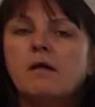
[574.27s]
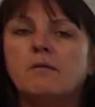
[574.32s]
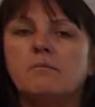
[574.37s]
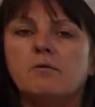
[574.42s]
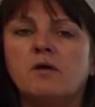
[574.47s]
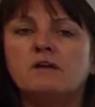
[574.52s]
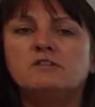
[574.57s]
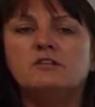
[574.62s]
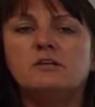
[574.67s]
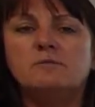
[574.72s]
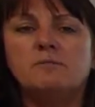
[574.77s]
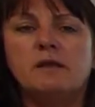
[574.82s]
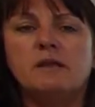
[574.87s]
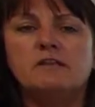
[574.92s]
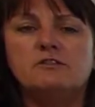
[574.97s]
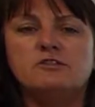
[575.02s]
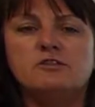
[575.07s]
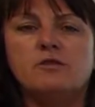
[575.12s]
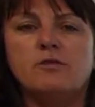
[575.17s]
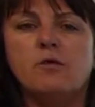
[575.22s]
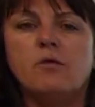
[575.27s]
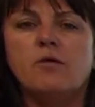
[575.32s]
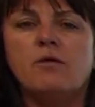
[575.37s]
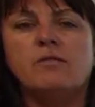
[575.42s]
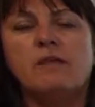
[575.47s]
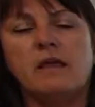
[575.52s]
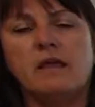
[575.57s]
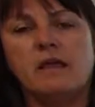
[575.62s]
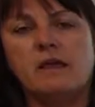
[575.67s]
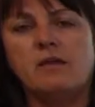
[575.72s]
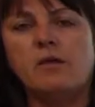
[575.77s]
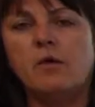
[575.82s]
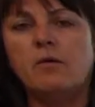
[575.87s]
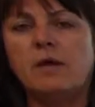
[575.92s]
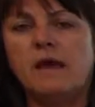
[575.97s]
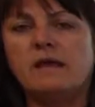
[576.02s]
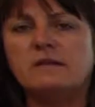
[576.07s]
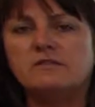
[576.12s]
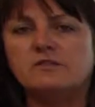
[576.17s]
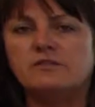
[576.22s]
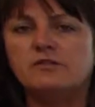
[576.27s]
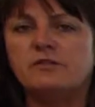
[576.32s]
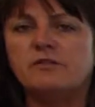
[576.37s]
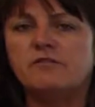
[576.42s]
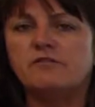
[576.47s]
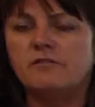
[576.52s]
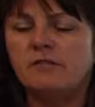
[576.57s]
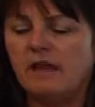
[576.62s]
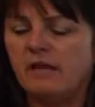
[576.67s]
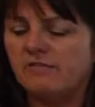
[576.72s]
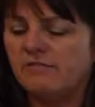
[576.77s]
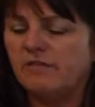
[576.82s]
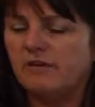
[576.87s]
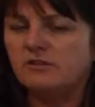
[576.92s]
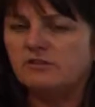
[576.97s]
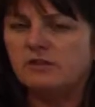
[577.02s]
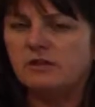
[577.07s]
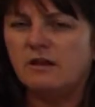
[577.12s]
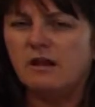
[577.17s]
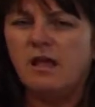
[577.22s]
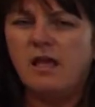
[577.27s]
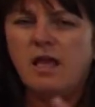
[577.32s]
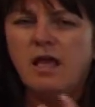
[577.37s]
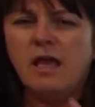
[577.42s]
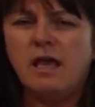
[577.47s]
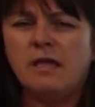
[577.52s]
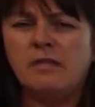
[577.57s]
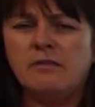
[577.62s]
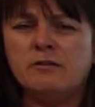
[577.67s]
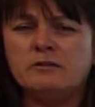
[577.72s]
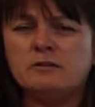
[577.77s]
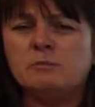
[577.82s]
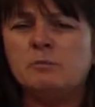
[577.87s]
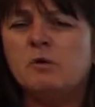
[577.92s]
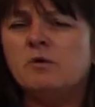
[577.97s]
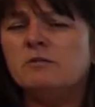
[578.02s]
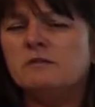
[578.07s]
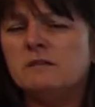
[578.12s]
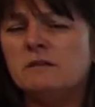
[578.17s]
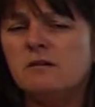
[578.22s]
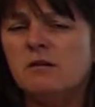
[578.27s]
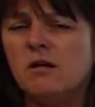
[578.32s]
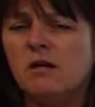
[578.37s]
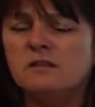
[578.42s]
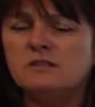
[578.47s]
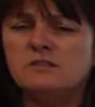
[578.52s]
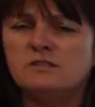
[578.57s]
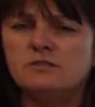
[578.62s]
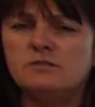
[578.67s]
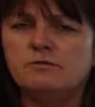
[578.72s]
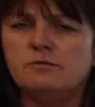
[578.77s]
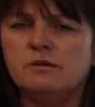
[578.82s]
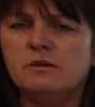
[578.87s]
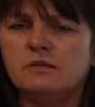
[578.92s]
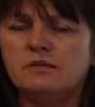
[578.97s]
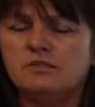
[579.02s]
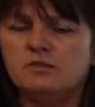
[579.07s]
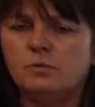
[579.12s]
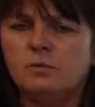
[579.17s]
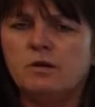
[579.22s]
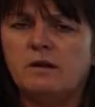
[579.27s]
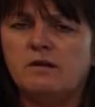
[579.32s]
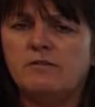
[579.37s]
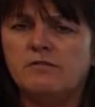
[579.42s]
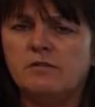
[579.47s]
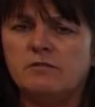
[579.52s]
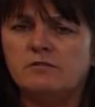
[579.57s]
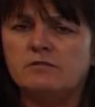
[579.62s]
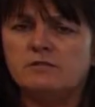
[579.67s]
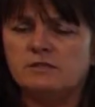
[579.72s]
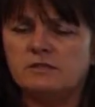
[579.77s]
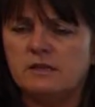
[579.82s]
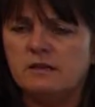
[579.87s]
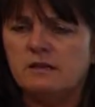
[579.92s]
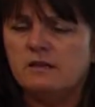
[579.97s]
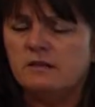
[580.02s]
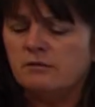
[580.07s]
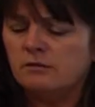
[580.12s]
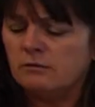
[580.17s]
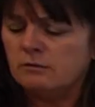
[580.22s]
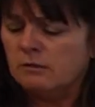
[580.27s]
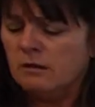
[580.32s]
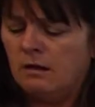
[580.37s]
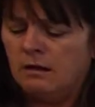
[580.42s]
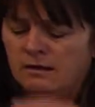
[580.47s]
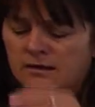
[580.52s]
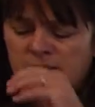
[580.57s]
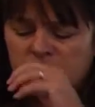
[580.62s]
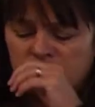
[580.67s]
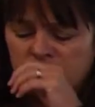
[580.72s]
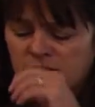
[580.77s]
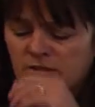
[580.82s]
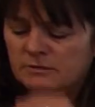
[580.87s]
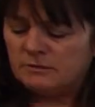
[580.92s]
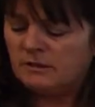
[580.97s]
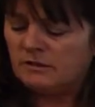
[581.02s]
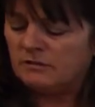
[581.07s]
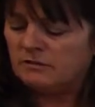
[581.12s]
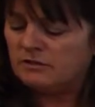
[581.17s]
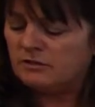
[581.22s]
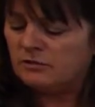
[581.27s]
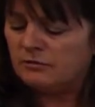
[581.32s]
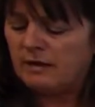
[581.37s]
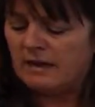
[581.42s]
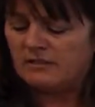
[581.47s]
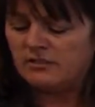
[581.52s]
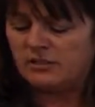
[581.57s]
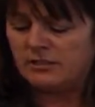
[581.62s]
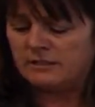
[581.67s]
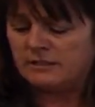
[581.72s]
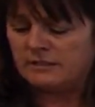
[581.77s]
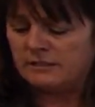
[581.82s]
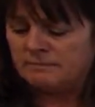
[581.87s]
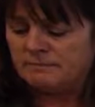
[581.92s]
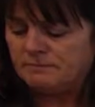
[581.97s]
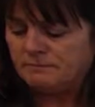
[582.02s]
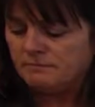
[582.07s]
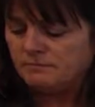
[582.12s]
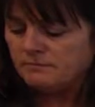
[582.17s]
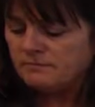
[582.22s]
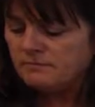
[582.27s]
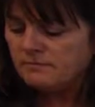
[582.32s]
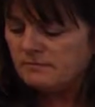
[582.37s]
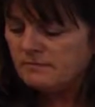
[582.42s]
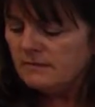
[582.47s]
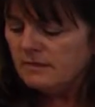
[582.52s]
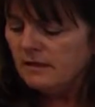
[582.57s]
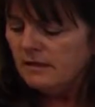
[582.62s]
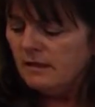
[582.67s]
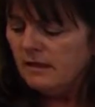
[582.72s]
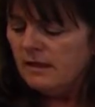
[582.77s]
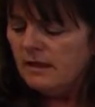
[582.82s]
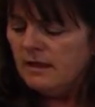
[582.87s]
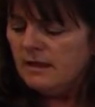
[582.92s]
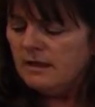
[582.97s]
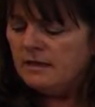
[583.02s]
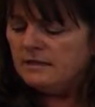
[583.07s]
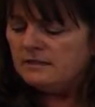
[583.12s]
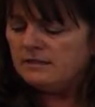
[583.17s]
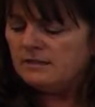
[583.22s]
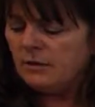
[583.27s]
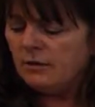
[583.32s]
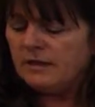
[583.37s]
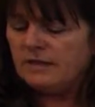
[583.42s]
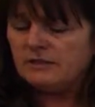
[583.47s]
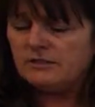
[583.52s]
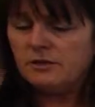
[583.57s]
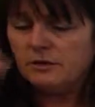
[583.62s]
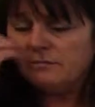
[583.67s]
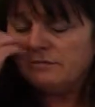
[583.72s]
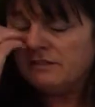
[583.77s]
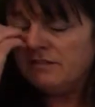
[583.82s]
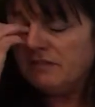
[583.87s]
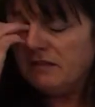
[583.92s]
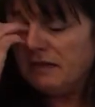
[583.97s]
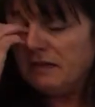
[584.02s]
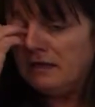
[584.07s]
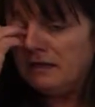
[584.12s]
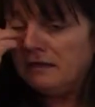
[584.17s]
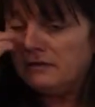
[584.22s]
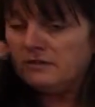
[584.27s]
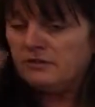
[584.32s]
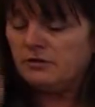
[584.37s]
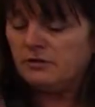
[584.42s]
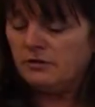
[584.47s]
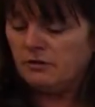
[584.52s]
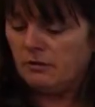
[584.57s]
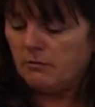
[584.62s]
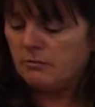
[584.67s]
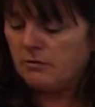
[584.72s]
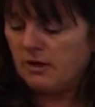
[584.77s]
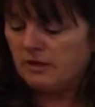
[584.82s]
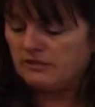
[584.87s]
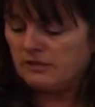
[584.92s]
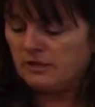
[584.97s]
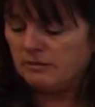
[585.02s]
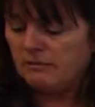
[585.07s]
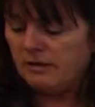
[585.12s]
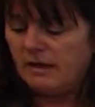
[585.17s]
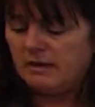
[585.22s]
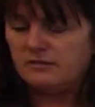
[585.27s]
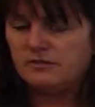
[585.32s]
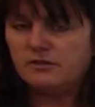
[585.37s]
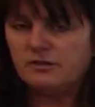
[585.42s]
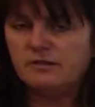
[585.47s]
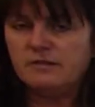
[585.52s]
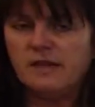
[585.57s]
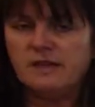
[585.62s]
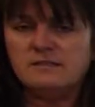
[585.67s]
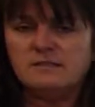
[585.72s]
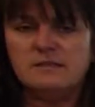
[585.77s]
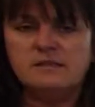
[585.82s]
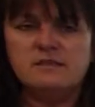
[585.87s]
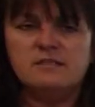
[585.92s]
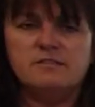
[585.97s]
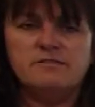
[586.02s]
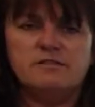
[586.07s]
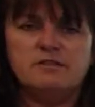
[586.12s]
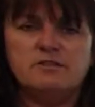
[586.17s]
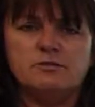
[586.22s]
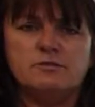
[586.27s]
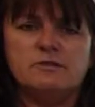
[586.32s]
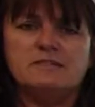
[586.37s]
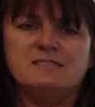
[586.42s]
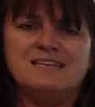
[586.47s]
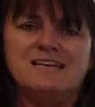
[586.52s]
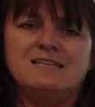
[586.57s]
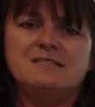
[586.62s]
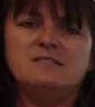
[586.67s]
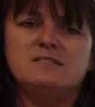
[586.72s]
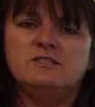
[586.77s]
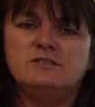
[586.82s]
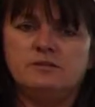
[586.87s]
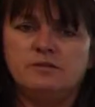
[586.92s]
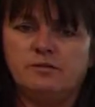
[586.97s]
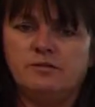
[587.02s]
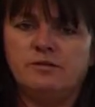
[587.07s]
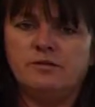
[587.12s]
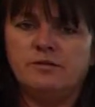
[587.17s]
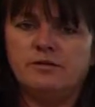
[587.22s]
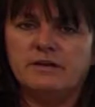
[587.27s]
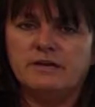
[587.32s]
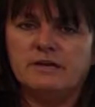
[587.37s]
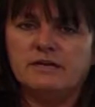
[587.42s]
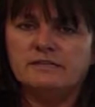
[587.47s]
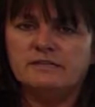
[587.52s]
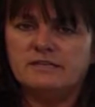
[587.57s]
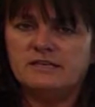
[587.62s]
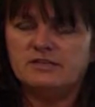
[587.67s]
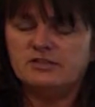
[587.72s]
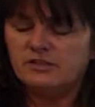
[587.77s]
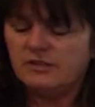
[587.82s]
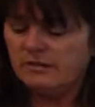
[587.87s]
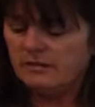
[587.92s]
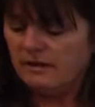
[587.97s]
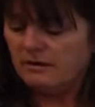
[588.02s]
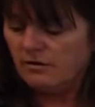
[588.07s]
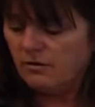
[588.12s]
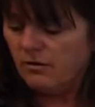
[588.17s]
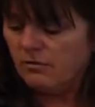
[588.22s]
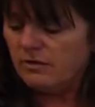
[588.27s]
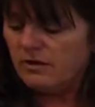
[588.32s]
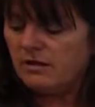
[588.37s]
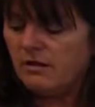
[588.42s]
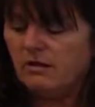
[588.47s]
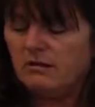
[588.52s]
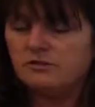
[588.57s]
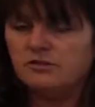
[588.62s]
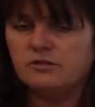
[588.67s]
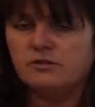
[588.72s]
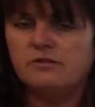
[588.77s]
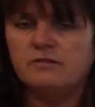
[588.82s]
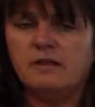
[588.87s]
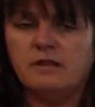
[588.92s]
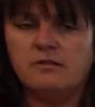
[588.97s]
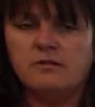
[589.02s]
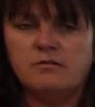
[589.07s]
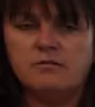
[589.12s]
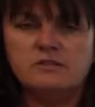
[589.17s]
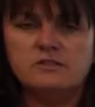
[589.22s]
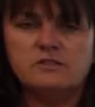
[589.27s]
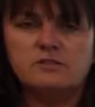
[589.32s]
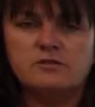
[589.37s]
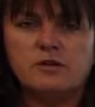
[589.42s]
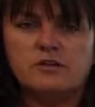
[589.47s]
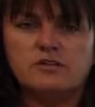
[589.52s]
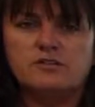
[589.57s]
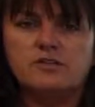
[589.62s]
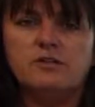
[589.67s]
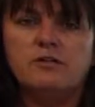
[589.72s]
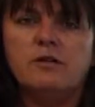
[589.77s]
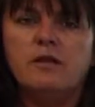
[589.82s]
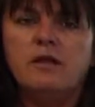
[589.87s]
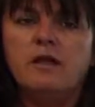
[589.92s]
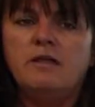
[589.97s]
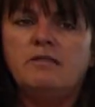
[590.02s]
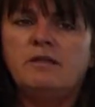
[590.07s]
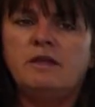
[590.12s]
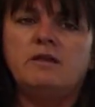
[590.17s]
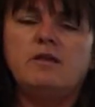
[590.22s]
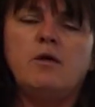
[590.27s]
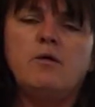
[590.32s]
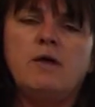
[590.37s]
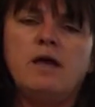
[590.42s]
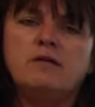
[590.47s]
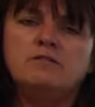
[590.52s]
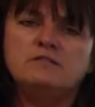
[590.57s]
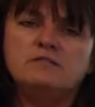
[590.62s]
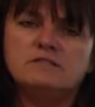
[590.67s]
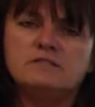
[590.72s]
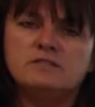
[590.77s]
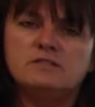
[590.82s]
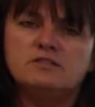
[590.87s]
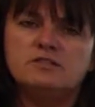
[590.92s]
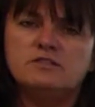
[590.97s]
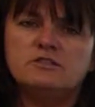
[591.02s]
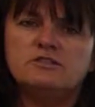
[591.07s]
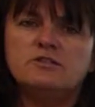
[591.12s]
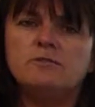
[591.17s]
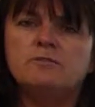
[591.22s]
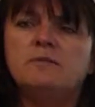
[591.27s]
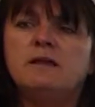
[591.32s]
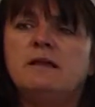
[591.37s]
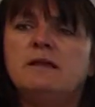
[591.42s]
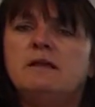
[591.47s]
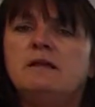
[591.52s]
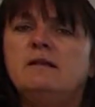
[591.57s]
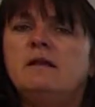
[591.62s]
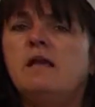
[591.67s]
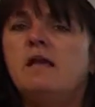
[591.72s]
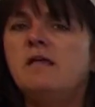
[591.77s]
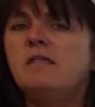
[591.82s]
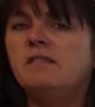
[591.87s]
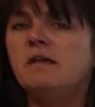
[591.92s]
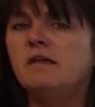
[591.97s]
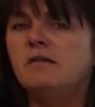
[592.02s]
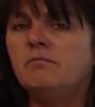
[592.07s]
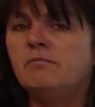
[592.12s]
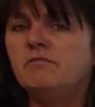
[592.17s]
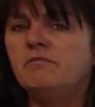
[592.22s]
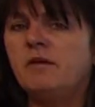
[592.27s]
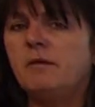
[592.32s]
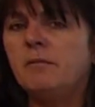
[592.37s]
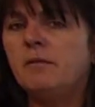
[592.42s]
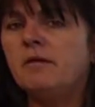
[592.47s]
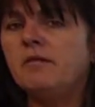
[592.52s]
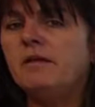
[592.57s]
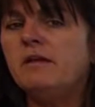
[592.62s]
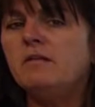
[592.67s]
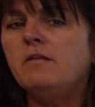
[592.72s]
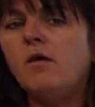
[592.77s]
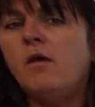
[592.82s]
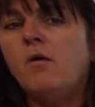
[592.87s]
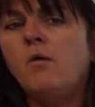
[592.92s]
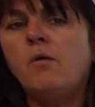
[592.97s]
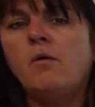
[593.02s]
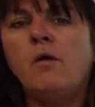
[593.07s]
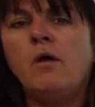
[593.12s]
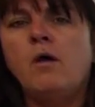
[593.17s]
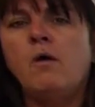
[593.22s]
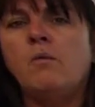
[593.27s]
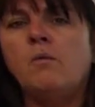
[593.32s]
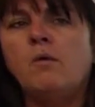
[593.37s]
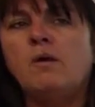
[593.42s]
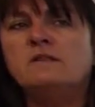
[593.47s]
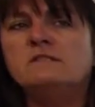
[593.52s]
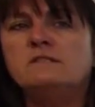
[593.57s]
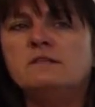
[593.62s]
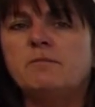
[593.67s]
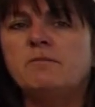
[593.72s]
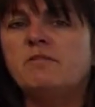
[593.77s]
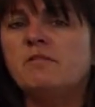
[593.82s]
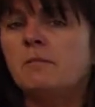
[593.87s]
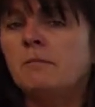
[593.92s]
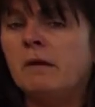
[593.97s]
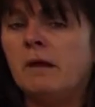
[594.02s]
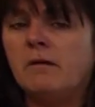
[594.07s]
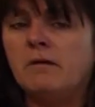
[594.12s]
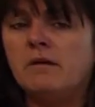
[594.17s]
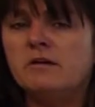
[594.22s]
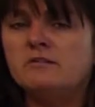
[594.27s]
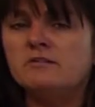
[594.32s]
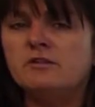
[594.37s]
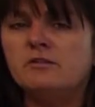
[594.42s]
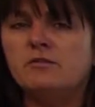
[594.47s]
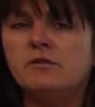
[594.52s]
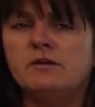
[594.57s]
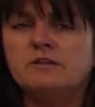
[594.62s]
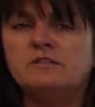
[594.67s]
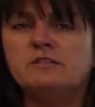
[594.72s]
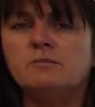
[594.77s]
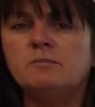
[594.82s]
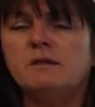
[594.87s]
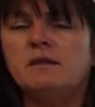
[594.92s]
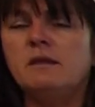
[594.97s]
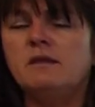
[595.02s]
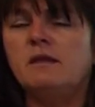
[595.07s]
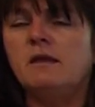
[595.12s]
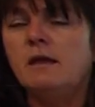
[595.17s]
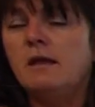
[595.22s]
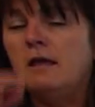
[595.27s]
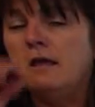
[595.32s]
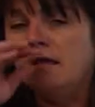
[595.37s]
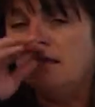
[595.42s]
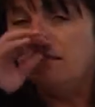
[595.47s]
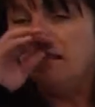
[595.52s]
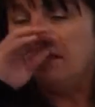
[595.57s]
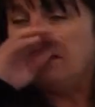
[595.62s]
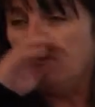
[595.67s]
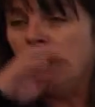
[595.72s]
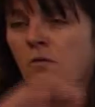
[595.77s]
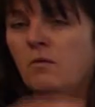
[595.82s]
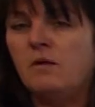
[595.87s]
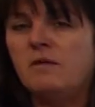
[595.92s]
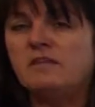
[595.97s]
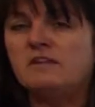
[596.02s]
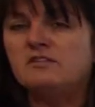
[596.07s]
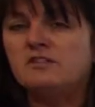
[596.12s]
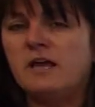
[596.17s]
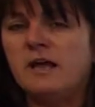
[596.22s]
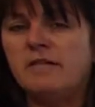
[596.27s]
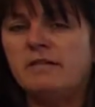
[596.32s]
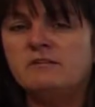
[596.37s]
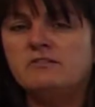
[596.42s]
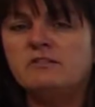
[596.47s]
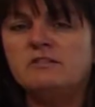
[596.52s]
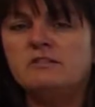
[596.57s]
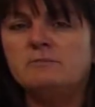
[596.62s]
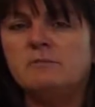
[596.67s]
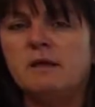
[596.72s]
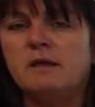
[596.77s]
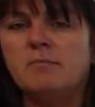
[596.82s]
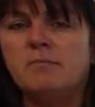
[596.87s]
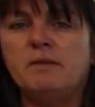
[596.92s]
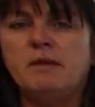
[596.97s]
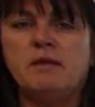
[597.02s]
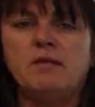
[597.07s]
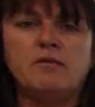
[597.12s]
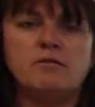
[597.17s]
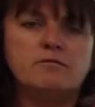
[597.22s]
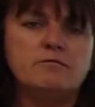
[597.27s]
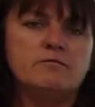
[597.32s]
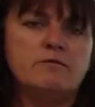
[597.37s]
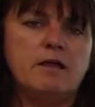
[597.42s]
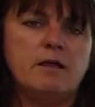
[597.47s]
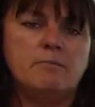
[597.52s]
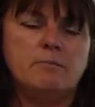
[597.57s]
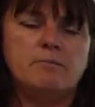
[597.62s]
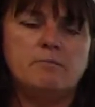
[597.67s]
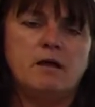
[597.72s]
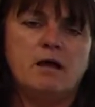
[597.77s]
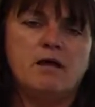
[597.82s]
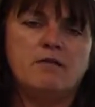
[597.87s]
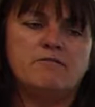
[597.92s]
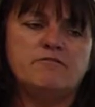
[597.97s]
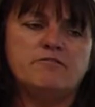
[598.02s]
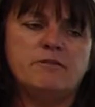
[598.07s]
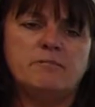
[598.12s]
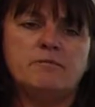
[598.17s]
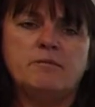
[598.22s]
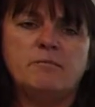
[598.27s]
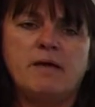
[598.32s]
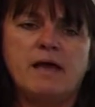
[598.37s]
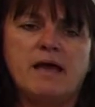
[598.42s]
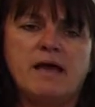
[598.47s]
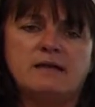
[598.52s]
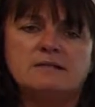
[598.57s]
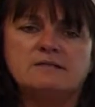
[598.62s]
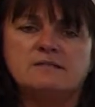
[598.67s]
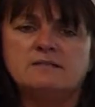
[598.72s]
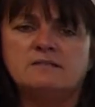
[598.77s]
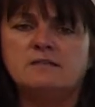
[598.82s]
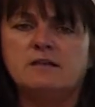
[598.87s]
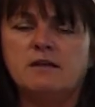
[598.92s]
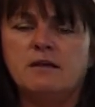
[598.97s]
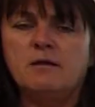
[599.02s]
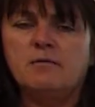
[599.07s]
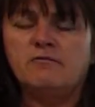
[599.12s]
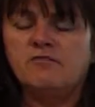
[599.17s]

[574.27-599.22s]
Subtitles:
project manager, or they can go external for that function. And there's pros and cons to each one of those, those directions. So in terms of the internal project manager, that's an individual that tends to know the organization. They know the culture, they know the structure, they know how decisions are made, they typically know what some of the barriers are going to be. They know what the challenges might be from past